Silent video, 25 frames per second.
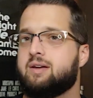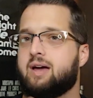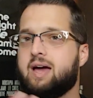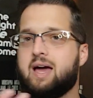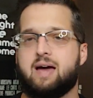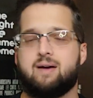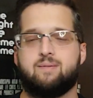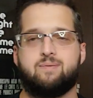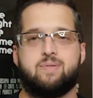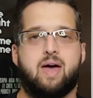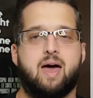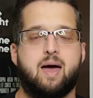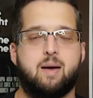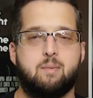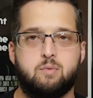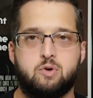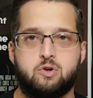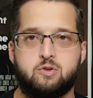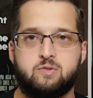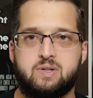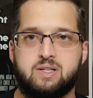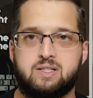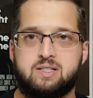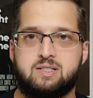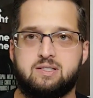Had that
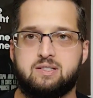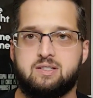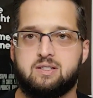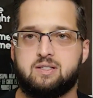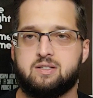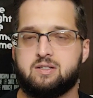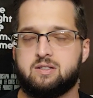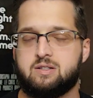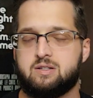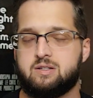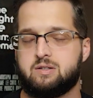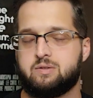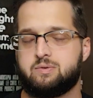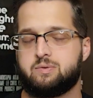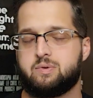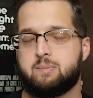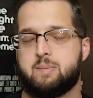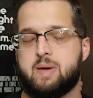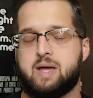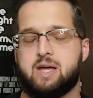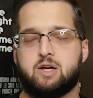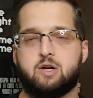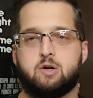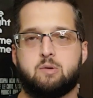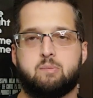movie still
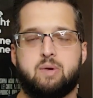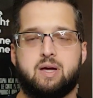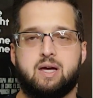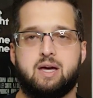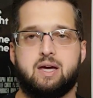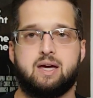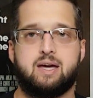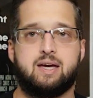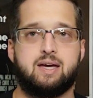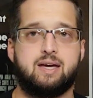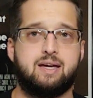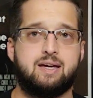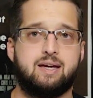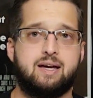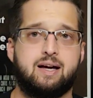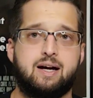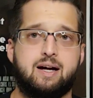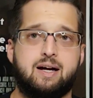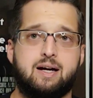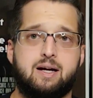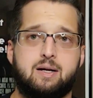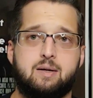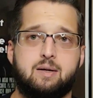from Anchor Bay.